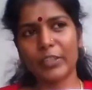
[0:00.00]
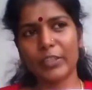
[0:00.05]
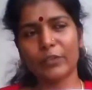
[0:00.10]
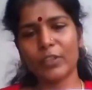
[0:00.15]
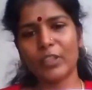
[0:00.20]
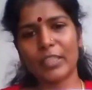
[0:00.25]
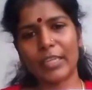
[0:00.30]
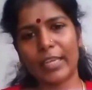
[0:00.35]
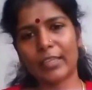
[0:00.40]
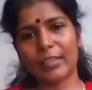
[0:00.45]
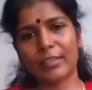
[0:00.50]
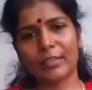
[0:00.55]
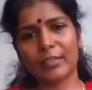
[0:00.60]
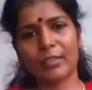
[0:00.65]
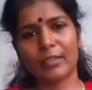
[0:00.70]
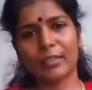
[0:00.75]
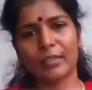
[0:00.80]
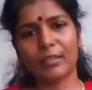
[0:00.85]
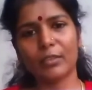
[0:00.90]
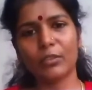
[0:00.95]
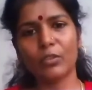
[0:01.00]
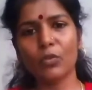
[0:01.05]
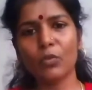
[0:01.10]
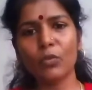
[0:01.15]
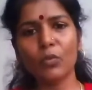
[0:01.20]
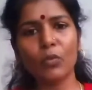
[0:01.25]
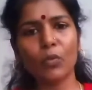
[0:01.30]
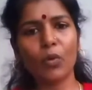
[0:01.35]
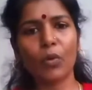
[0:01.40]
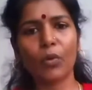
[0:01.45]
next 2
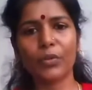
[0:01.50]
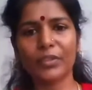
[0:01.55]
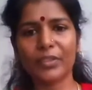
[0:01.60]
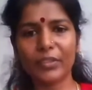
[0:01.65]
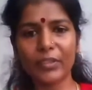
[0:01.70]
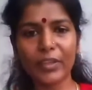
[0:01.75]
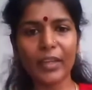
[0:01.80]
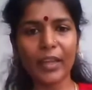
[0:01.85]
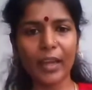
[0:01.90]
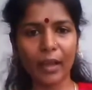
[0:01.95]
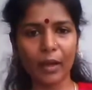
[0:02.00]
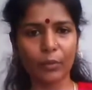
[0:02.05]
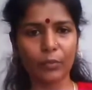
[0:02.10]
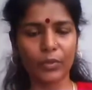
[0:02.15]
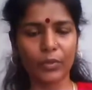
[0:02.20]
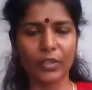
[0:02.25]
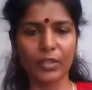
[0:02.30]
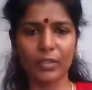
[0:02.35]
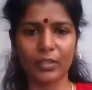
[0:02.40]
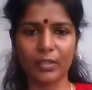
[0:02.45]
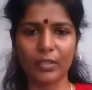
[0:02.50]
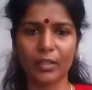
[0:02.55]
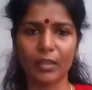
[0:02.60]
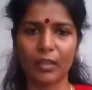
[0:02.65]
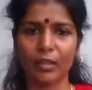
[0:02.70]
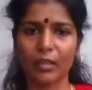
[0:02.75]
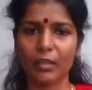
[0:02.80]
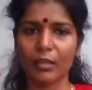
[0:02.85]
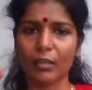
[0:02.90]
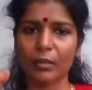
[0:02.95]
or 3 hours,
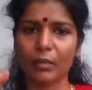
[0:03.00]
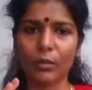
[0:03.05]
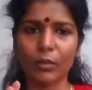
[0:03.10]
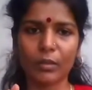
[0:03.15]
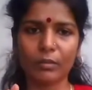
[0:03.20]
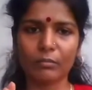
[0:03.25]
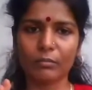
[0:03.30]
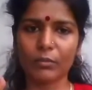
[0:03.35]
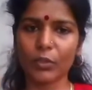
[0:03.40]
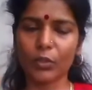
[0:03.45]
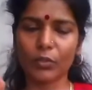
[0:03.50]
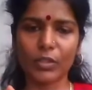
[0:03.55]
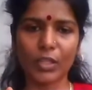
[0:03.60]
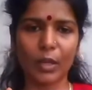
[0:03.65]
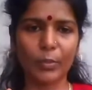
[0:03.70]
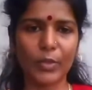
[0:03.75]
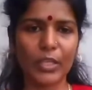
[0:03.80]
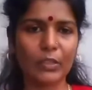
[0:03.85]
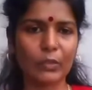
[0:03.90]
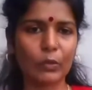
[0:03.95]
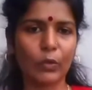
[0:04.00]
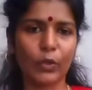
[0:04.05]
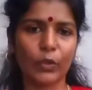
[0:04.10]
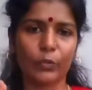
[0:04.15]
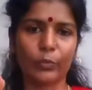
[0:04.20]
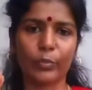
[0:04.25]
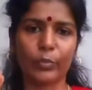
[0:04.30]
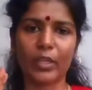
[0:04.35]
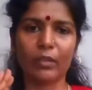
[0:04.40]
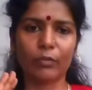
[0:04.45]
your tummy is going to
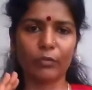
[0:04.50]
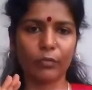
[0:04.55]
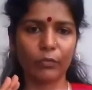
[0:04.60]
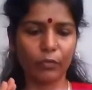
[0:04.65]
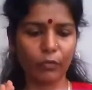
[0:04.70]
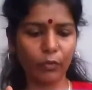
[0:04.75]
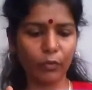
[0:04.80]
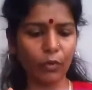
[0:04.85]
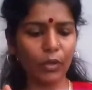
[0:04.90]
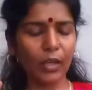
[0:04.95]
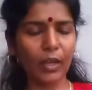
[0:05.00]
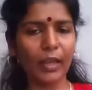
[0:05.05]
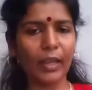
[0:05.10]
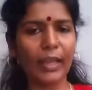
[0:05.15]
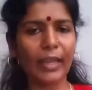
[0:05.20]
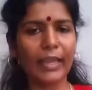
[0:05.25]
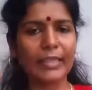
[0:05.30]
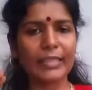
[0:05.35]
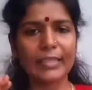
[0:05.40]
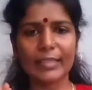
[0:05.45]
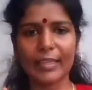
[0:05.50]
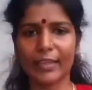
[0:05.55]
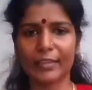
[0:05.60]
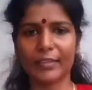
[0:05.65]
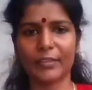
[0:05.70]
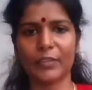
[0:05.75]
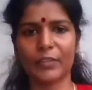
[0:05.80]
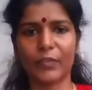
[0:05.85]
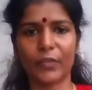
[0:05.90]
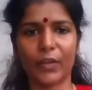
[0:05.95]
be full and
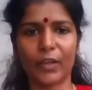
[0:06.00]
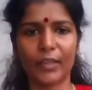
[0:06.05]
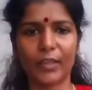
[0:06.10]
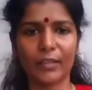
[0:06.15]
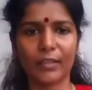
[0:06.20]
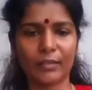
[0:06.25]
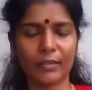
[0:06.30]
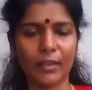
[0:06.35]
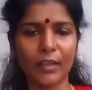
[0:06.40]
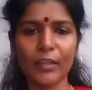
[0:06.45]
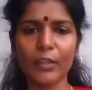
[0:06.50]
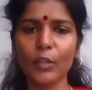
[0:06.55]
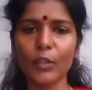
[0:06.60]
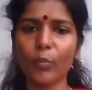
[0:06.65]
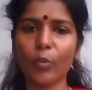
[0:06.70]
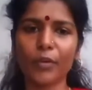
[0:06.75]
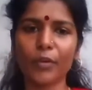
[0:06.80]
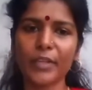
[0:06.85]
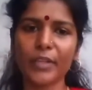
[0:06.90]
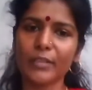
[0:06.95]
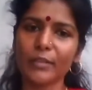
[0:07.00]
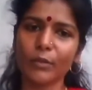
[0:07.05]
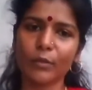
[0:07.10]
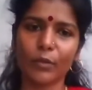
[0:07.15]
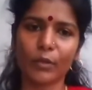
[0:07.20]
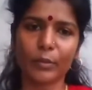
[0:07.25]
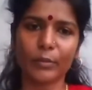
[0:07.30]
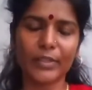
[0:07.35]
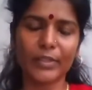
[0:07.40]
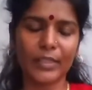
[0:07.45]
satisfied, and your body is going
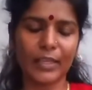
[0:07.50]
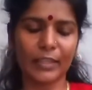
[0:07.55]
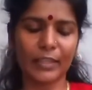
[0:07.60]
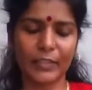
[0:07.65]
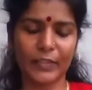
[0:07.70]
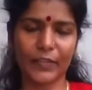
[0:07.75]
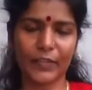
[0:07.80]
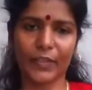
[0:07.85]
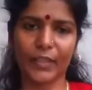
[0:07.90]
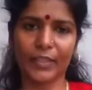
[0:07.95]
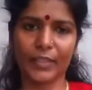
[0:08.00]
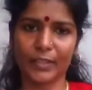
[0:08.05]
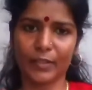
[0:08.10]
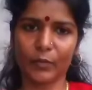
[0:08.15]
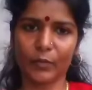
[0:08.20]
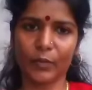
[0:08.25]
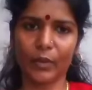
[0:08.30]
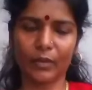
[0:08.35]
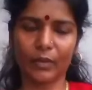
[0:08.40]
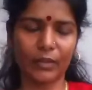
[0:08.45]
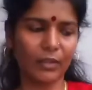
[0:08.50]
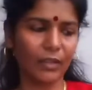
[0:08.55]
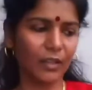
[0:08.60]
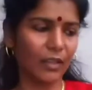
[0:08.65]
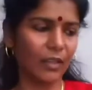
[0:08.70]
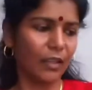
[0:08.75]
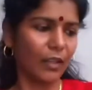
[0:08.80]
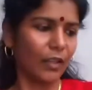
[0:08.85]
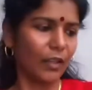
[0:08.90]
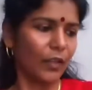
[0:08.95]
to be satisfied as well.
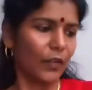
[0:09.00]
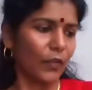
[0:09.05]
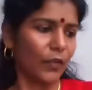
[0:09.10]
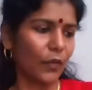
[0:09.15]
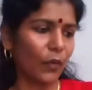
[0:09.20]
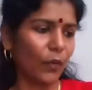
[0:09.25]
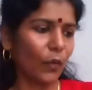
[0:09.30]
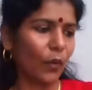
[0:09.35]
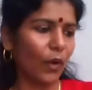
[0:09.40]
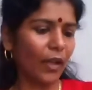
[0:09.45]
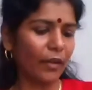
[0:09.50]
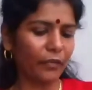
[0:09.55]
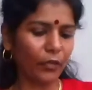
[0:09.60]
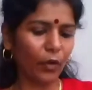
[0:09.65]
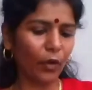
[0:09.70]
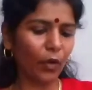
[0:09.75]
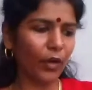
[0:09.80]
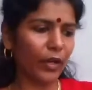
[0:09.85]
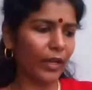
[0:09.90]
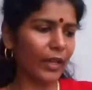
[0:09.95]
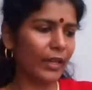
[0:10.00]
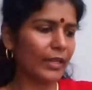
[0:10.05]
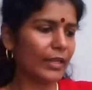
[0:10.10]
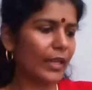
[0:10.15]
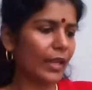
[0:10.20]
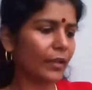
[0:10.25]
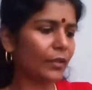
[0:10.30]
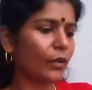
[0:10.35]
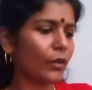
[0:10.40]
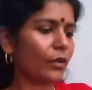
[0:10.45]
So I've got
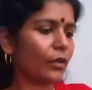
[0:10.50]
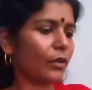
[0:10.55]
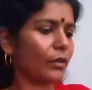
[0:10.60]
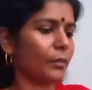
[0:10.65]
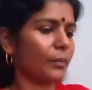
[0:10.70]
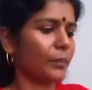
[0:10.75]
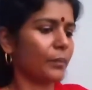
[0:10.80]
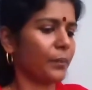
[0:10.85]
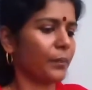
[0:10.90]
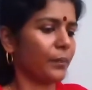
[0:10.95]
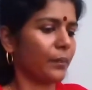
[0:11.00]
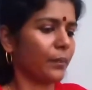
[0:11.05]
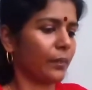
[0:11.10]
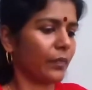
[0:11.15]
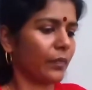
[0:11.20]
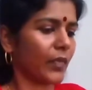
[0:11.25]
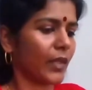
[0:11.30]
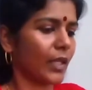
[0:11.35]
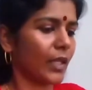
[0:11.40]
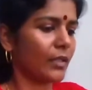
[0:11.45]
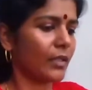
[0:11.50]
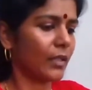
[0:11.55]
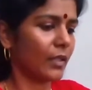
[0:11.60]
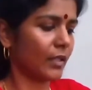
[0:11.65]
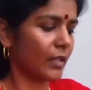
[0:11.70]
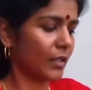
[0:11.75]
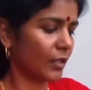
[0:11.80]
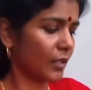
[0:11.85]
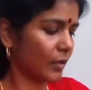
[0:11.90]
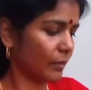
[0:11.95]
another
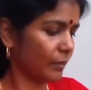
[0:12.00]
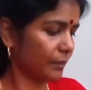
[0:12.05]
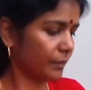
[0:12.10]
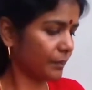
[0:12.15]
dish.